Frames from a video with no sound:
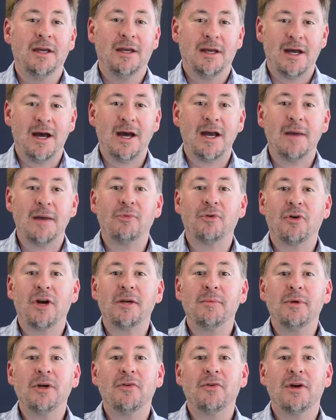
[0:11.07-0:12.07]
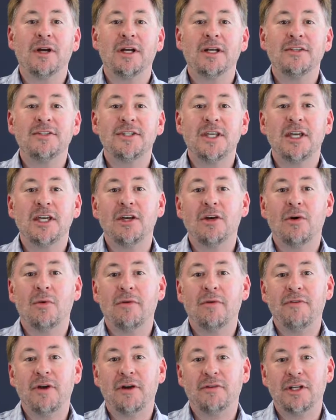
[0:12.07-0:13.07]
Hi, I'm Greg McRae, CEO
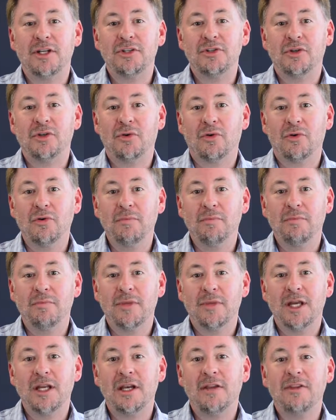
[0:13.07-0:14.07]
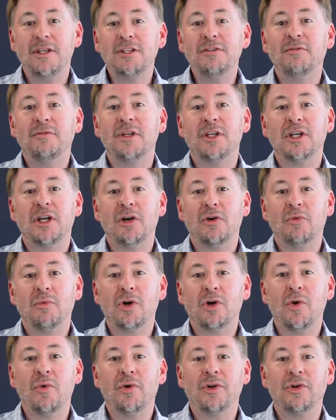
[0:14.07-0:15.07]
of Foundation Group, and in this video
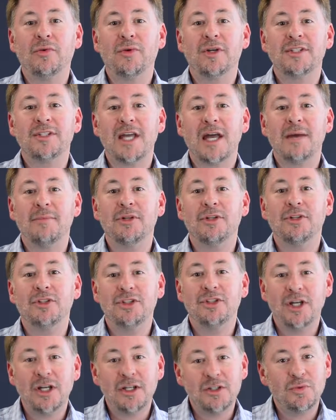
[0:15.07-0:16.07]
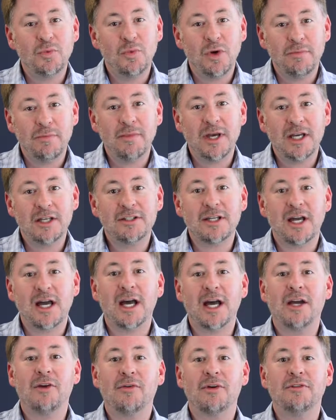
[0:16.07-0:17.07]
we're going to examine just what makes
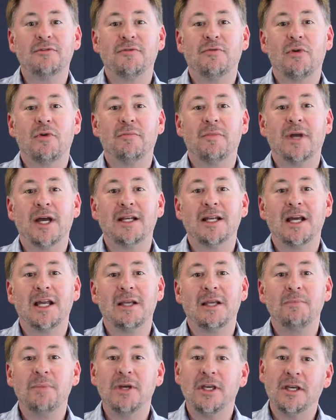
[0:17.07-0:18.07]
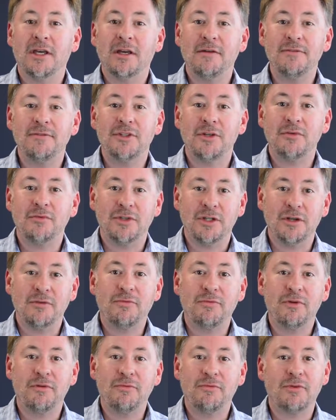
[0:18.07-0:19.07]
IRS Form 990-PF so
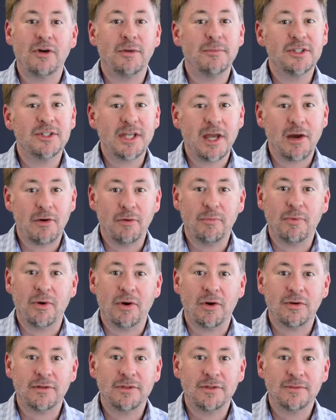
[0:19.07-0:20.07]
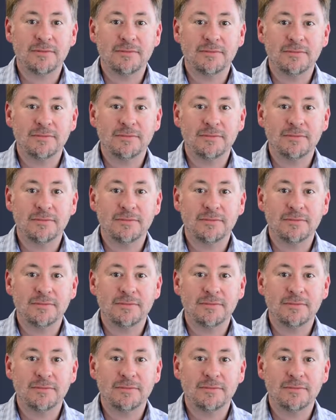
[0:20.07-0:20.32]
different from its counterparts.